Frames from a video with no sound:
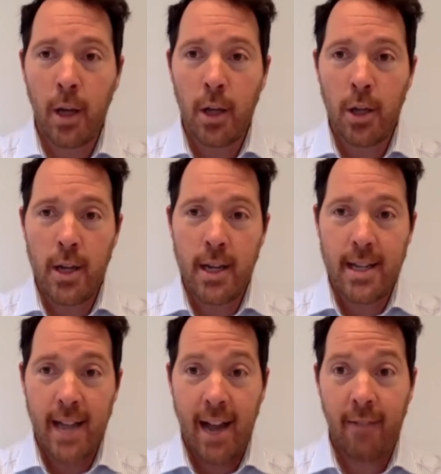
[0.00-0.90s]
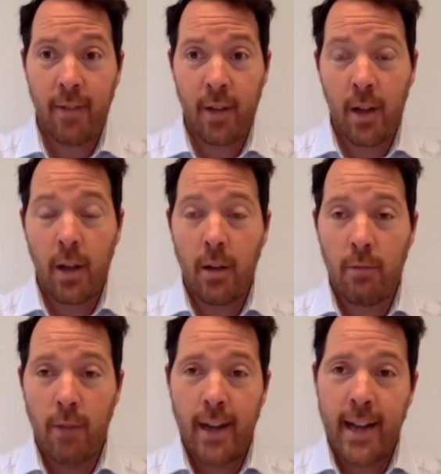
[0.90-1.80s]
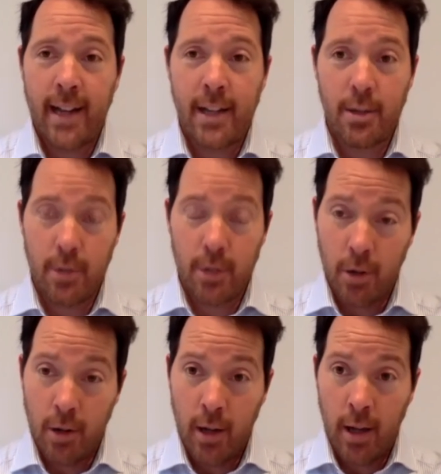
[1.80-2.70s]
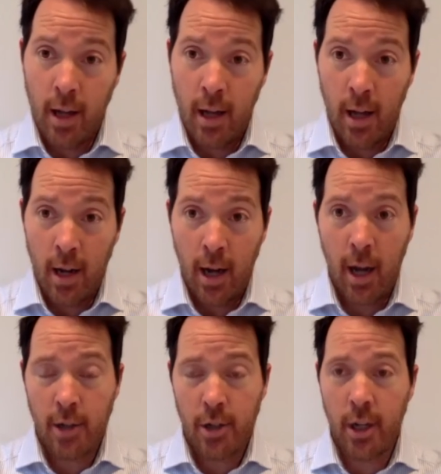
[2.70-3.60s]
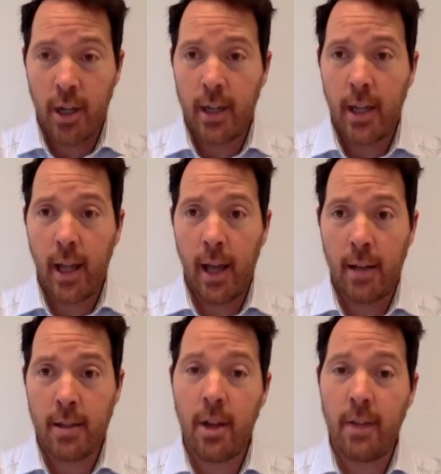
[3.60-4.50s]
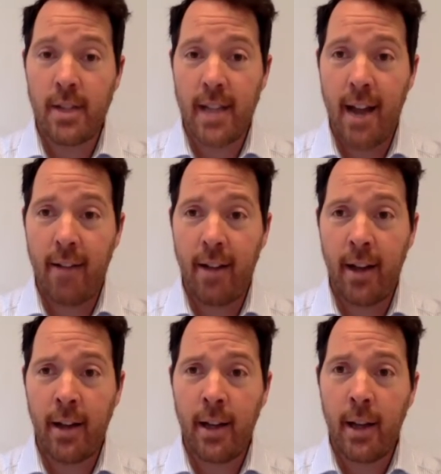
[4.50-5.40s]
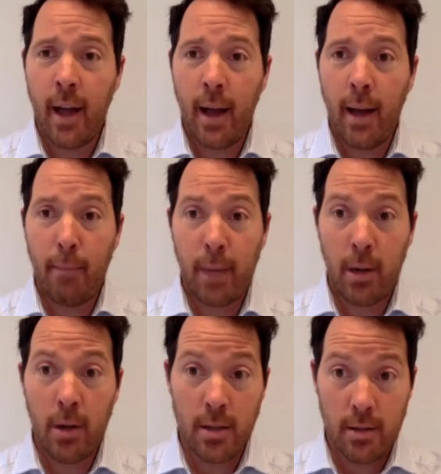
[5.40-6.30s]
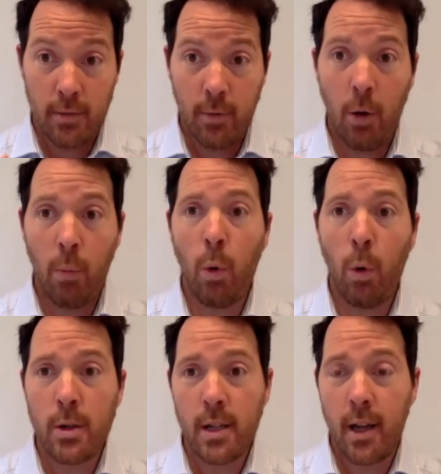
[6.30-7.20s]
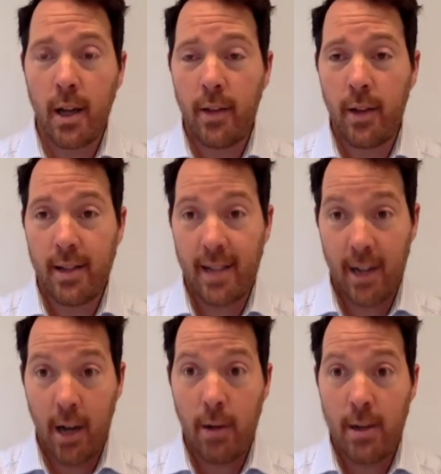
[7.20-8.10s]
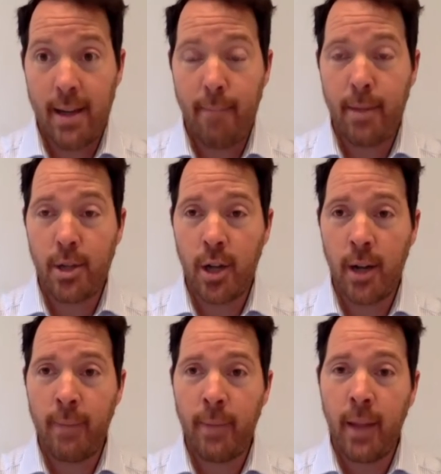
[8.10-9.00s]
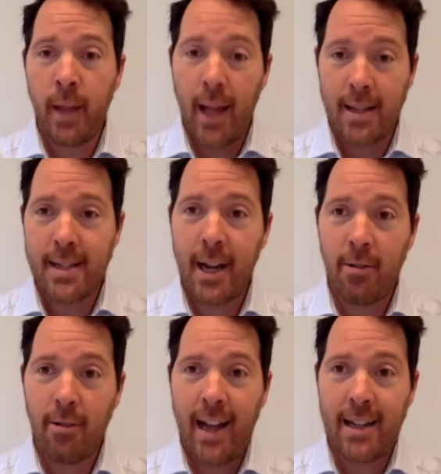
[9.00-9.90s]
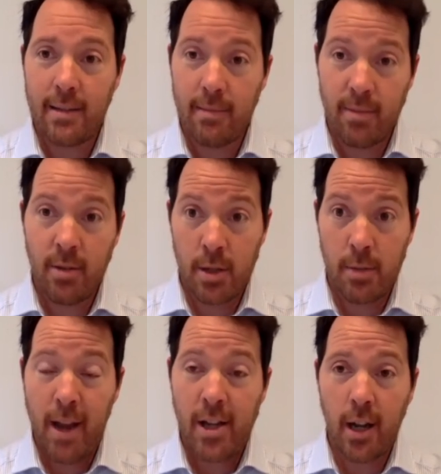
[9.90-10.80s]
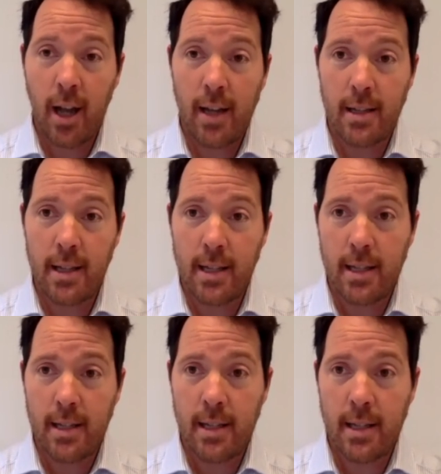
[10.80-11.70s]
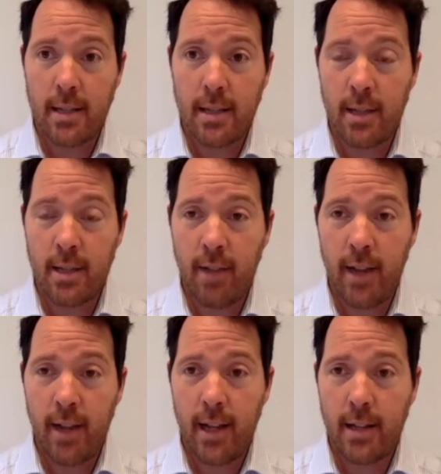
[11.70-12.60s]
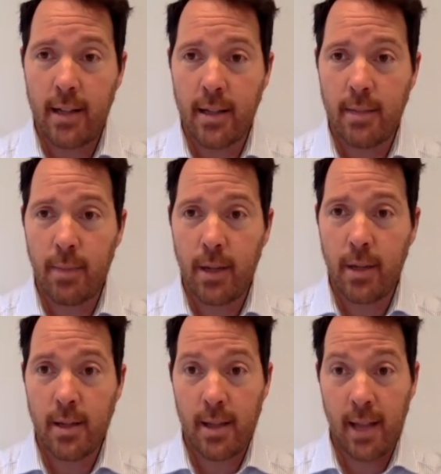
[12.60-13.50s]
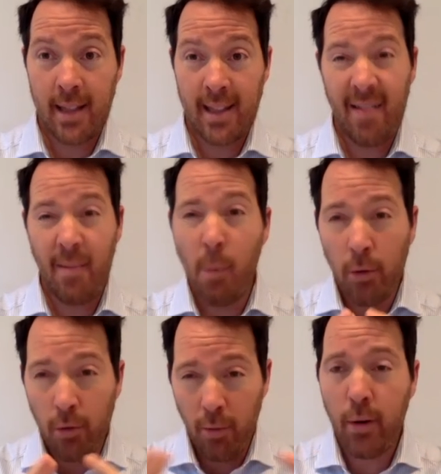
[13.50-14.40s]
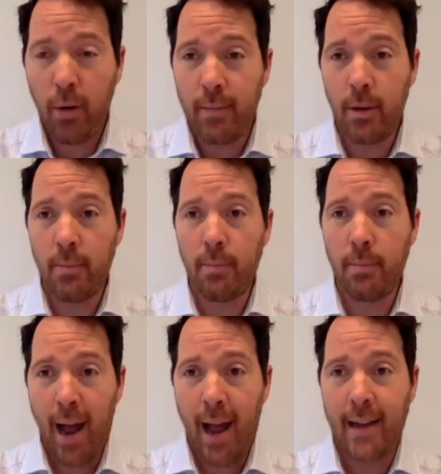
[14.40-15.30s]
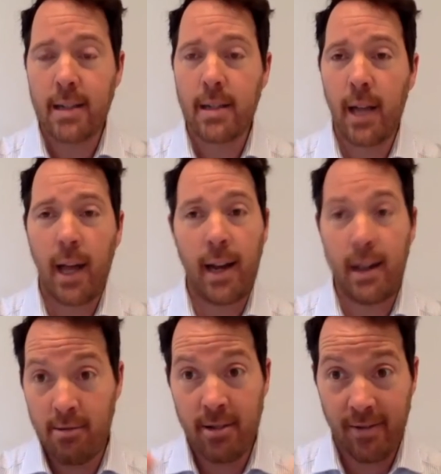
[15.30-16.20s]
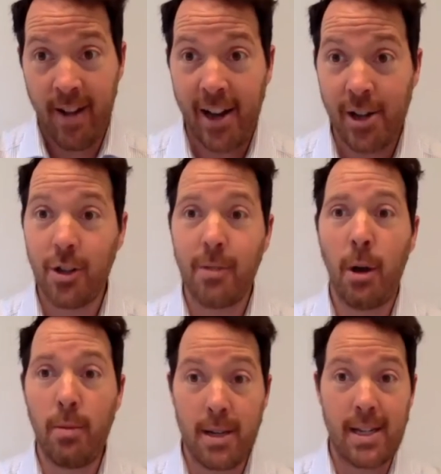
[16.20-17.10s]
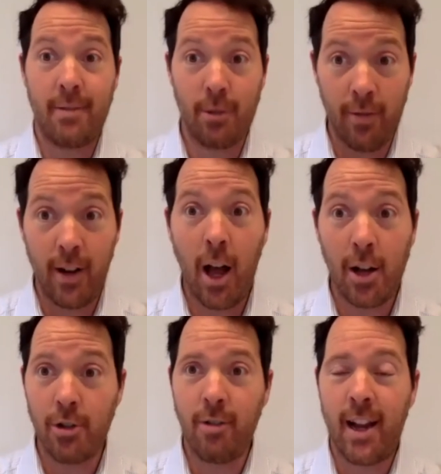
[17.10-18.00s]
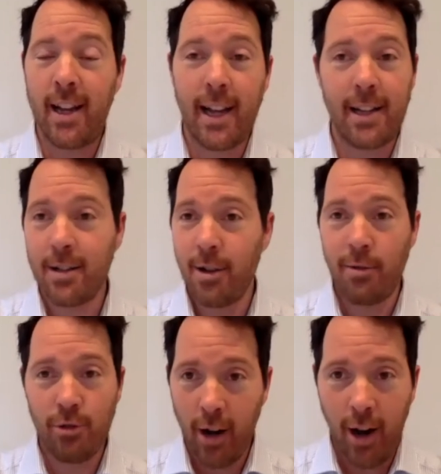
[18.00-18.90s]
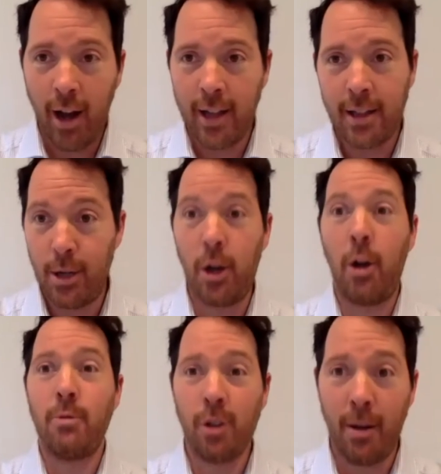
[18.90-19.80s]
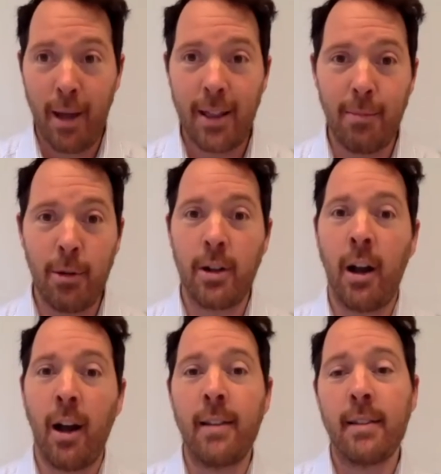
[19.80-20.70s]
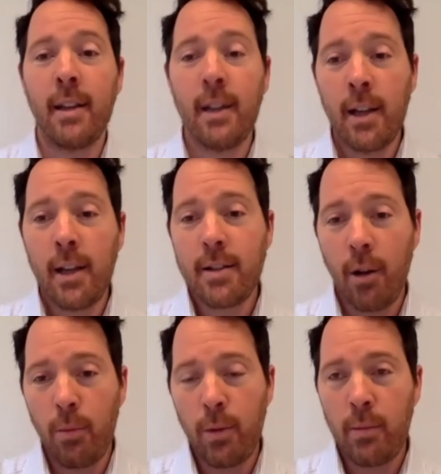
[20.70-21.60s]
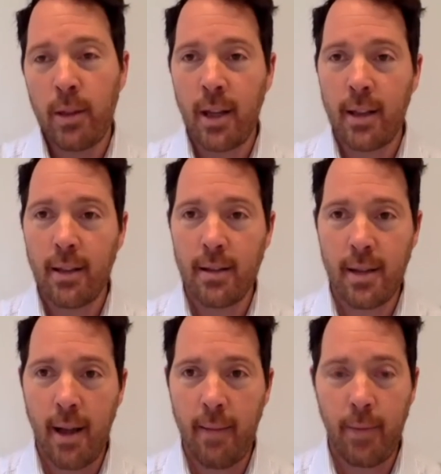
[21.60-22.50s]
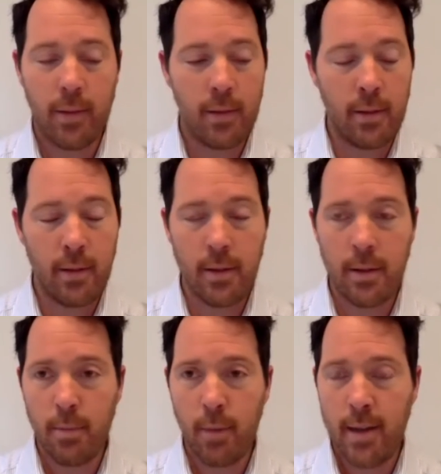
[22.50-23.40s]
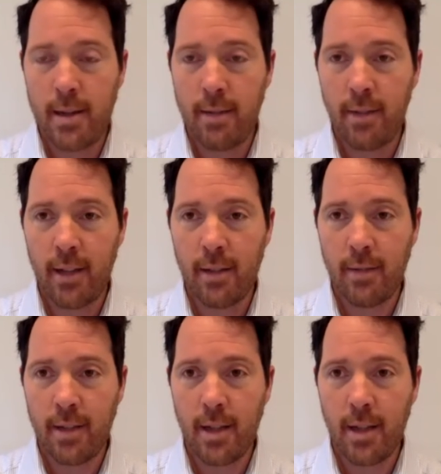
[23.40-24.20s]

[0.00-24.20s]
you need to have radiators which got a, a, a larger uh, surface area um, because you've got water that is at a lower temperature. And Stelrad sort of specialize in these these these radiators because they, they're a more sort of premium brand uh, and there is a fashion at the moment to have sort of larger radiators don't try and hide them in your home try and make them look nice so we, we think there's uh, there's plenty of things for this